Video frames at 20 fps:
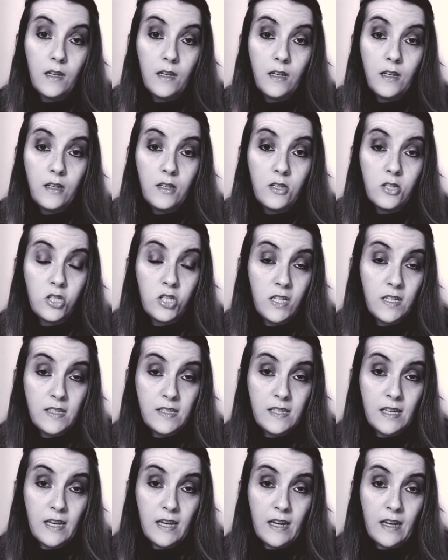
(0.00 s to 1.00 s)
She
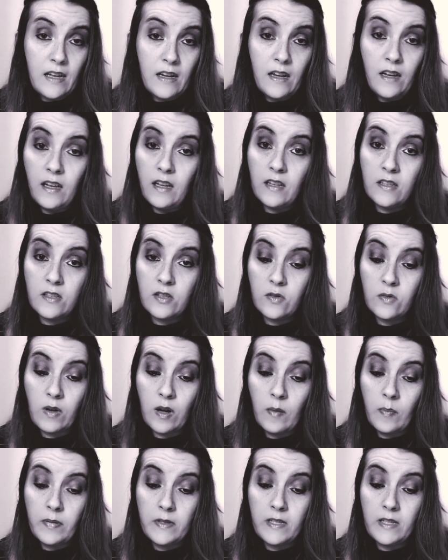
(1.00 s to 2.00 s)
said,
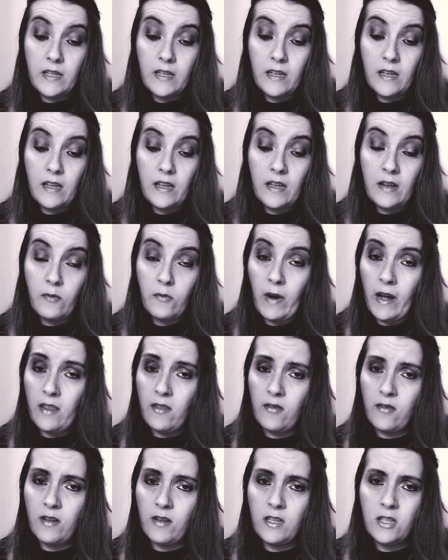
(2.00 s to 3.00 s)
interrupting a
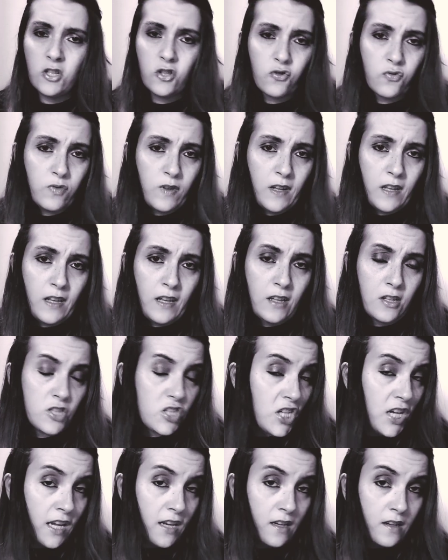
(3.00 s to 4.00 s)
rather intriguing
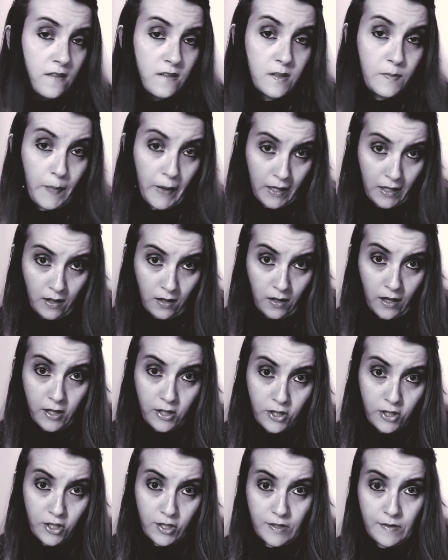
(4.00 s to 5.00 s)
chain of
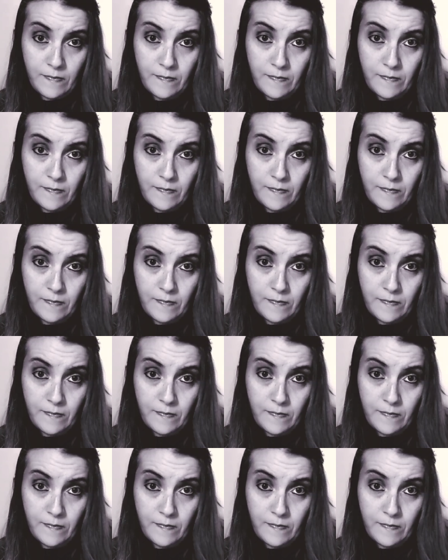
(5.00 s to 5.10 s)
speculation.